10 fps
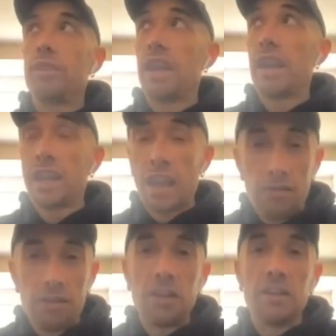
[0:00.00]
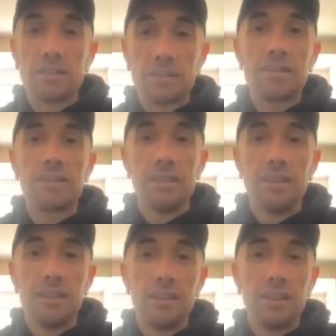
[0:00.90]
getting heavier
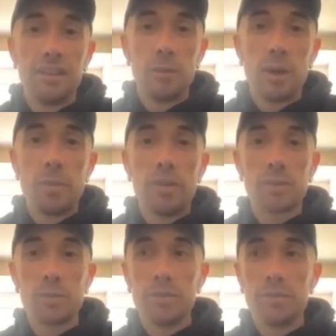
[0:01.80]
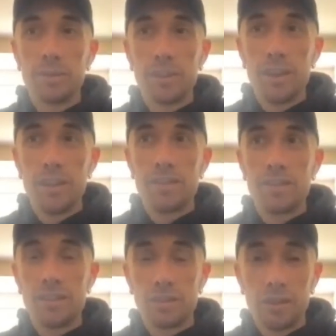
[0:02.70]
where possible
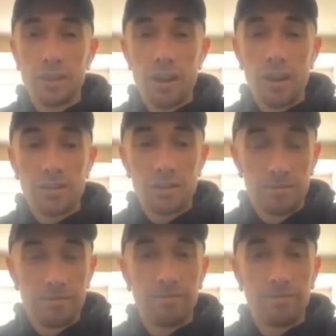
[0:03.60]
is on the cards.